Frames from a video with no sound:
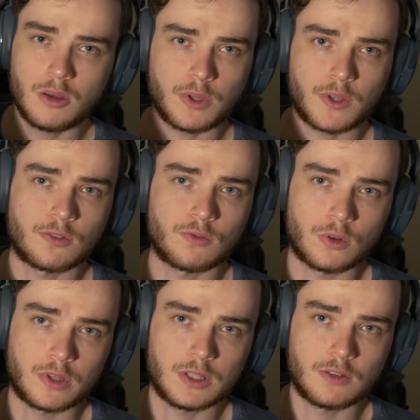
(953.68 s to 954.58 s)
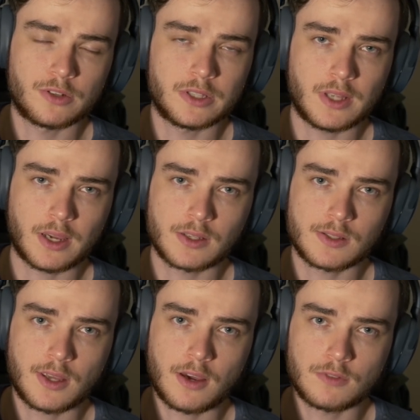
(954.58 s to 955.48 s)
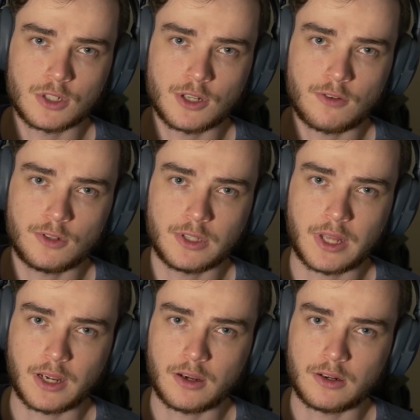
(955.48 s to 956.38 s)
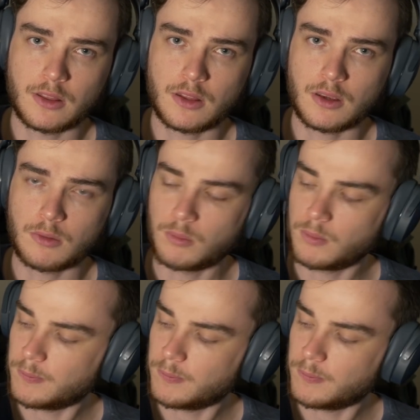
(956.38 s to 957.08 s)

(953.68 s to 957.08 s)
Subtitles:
because of all the different decks that you have to shuffle and that kind of thing.